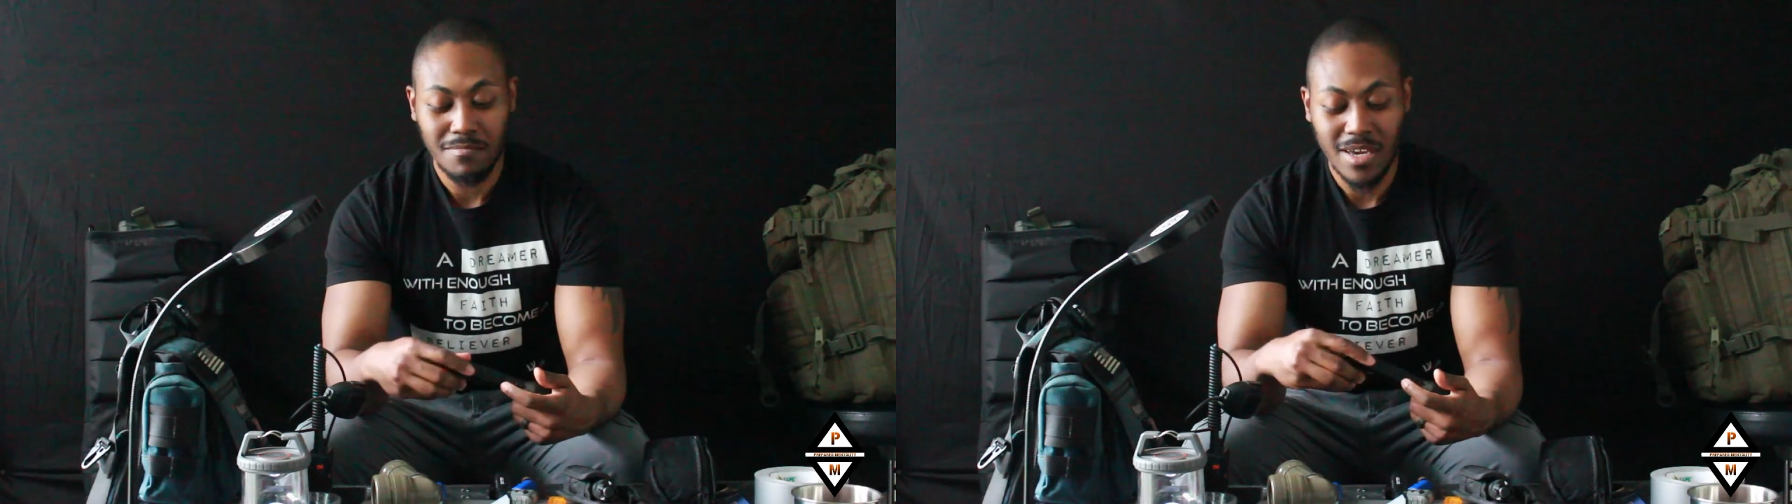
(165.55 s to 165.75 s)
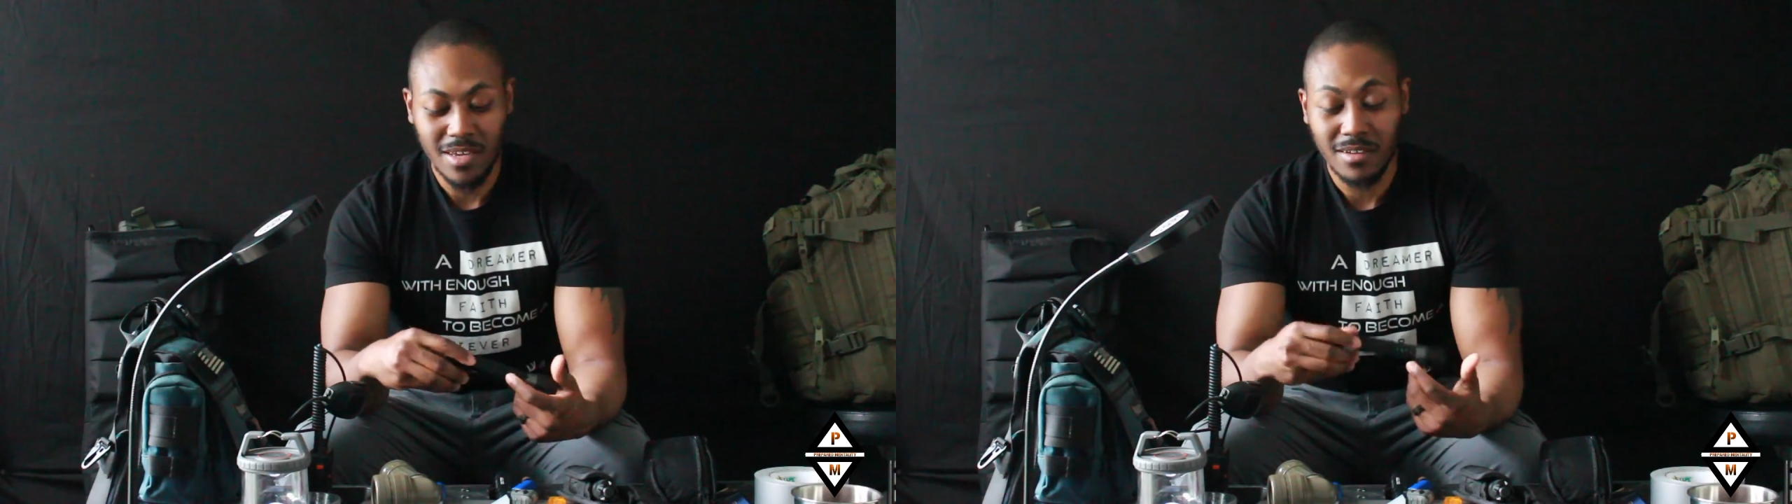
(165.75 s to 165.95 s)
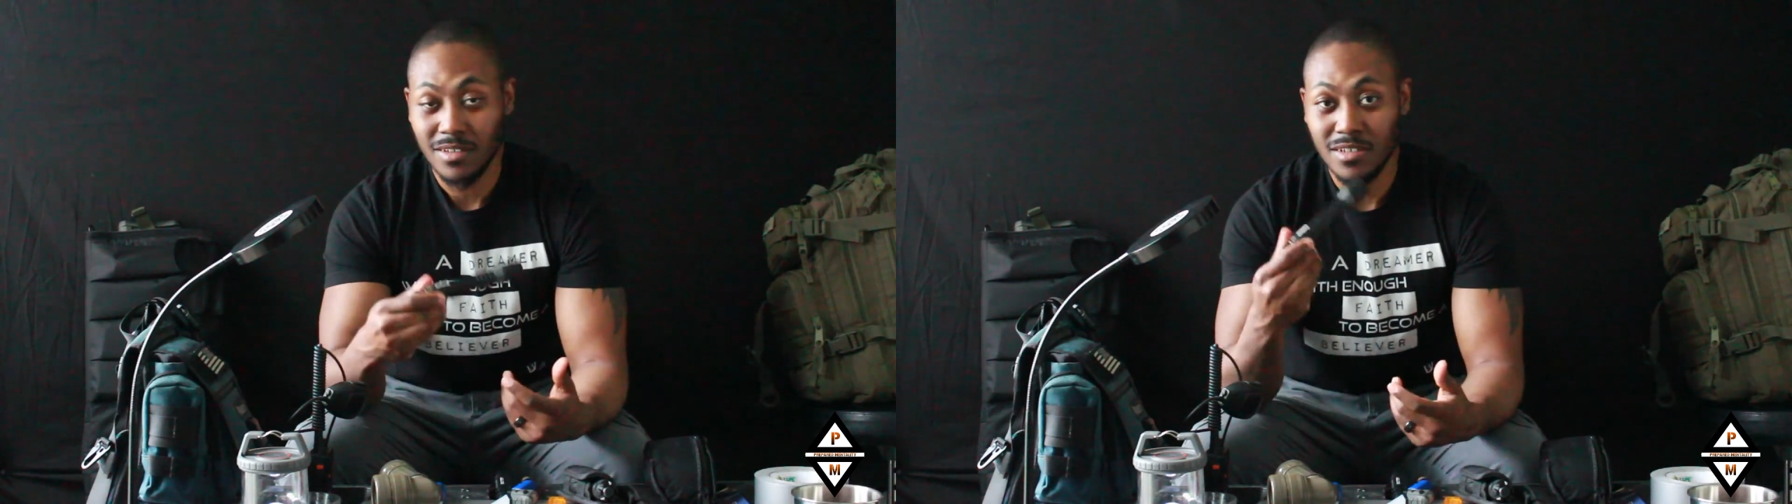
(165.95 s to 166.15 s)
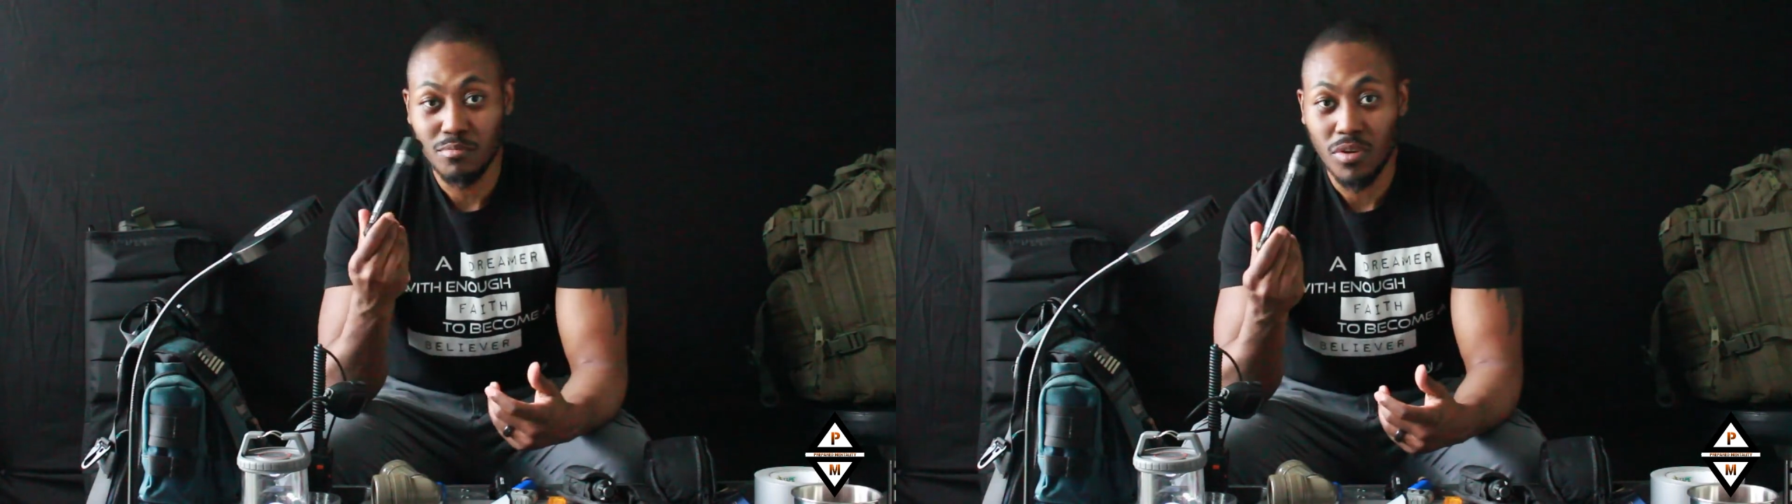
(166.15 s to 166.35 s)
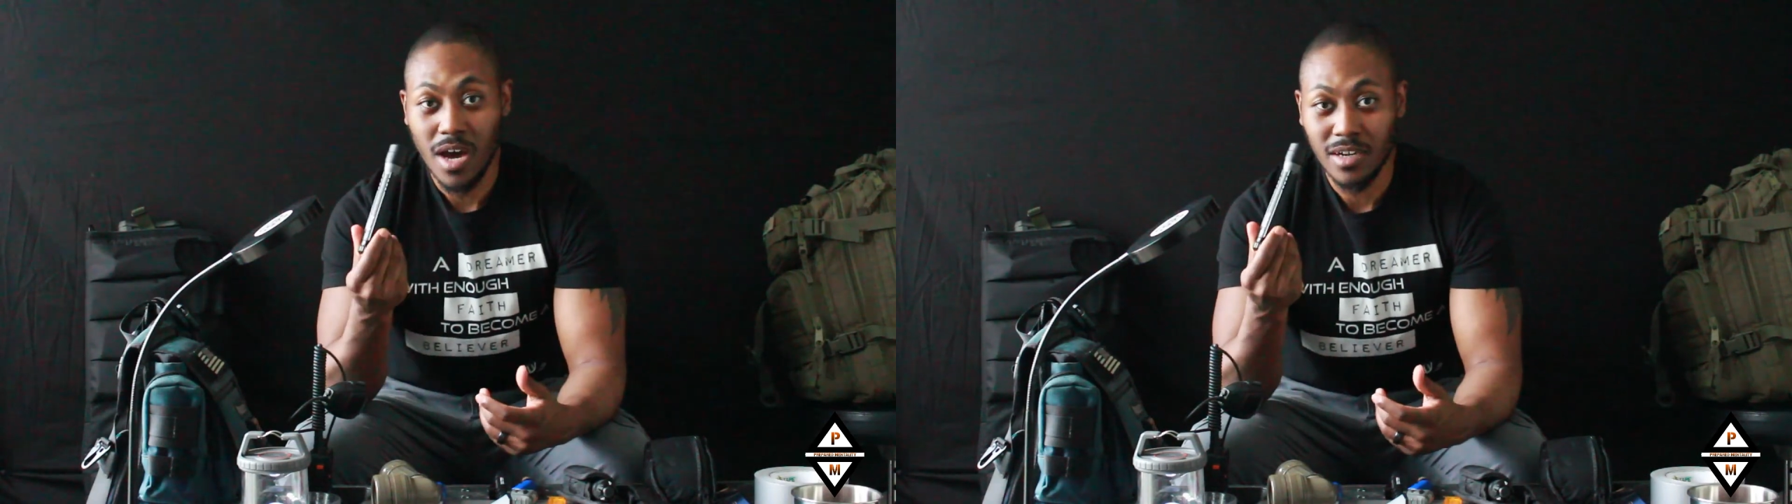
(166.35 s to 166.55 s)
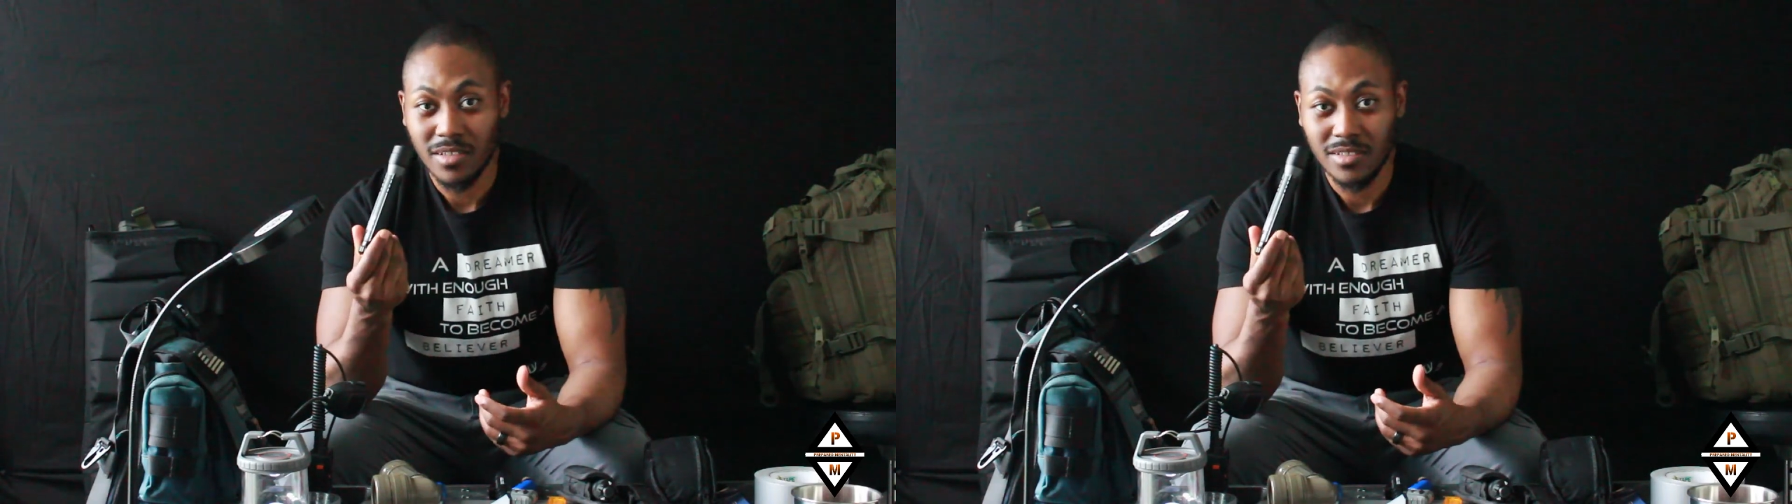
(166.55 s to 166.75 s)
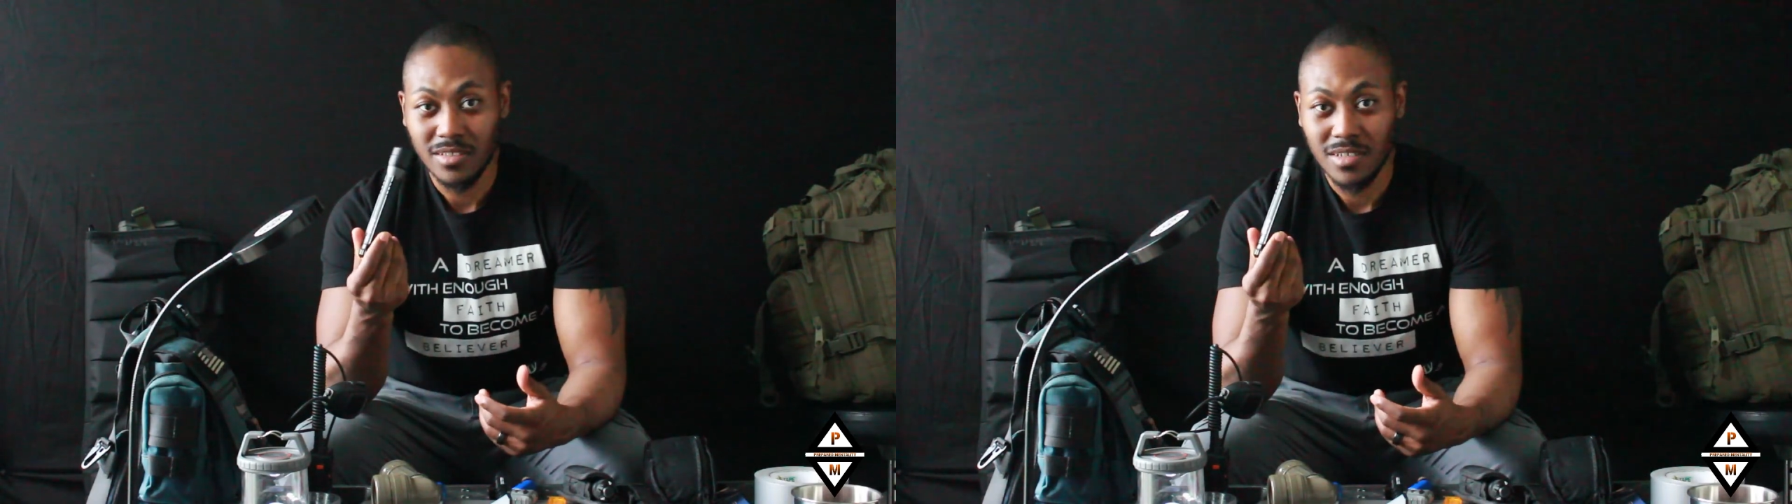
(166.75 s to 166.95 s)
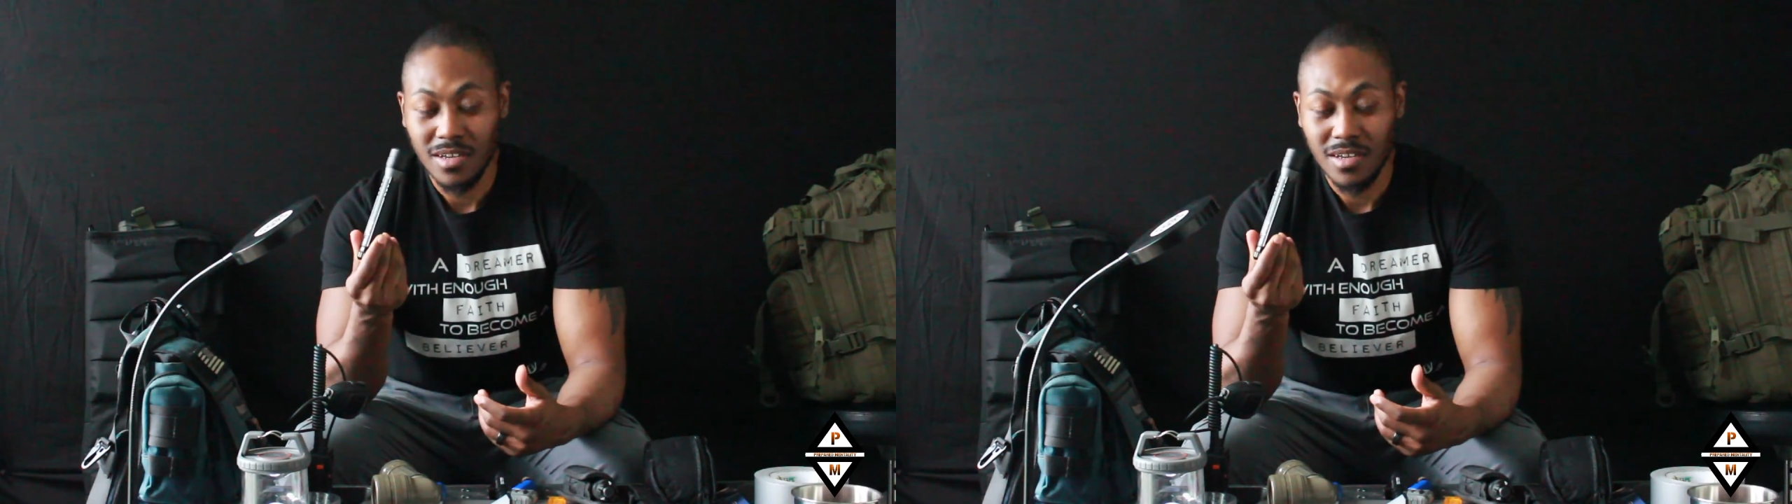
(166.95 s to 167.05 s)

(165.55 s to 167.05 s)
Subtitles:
make good products.